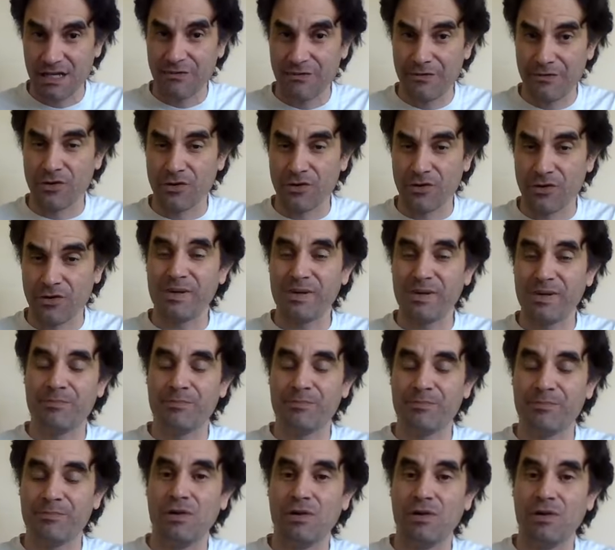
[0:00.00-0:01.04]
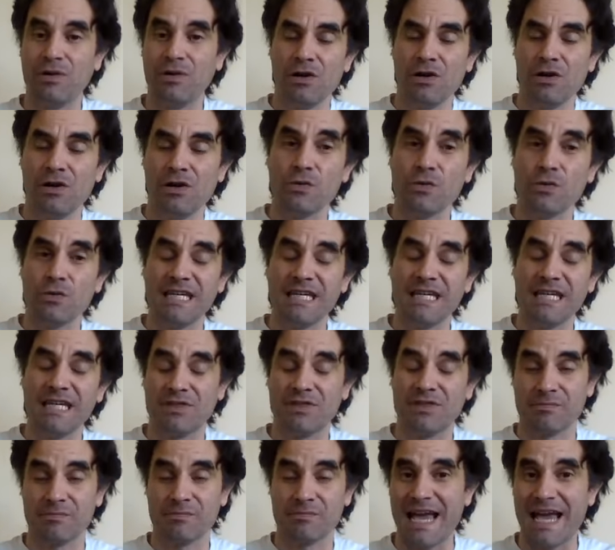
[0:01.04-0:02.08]
for the people who keep
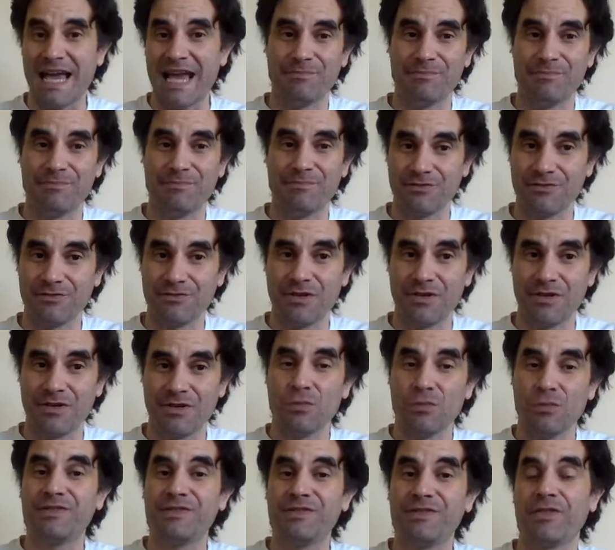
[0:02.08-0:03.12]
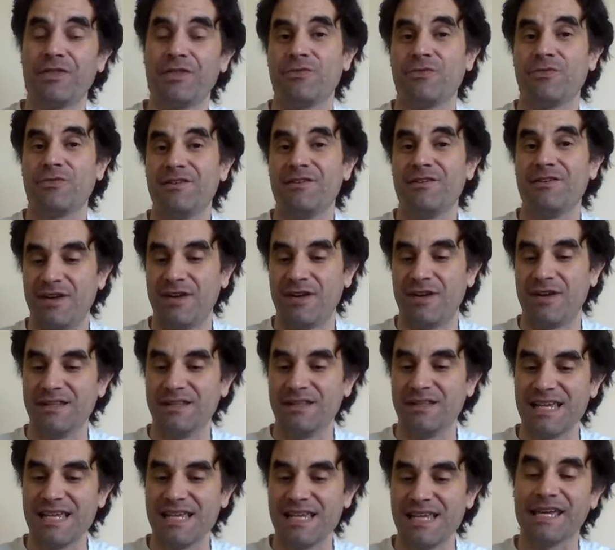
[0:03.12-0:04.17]
them captive, with the threat of
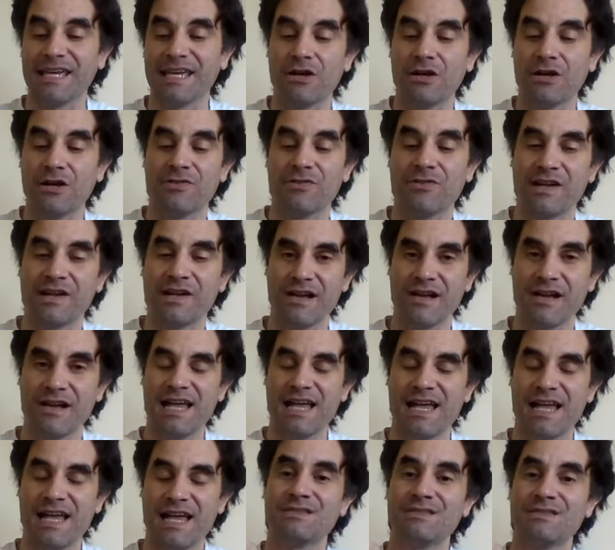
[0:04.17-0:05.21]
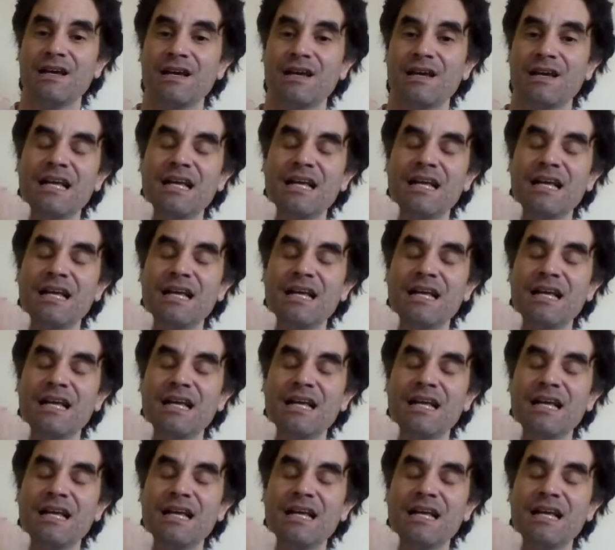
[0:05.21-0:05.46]
violence hanging over their heads.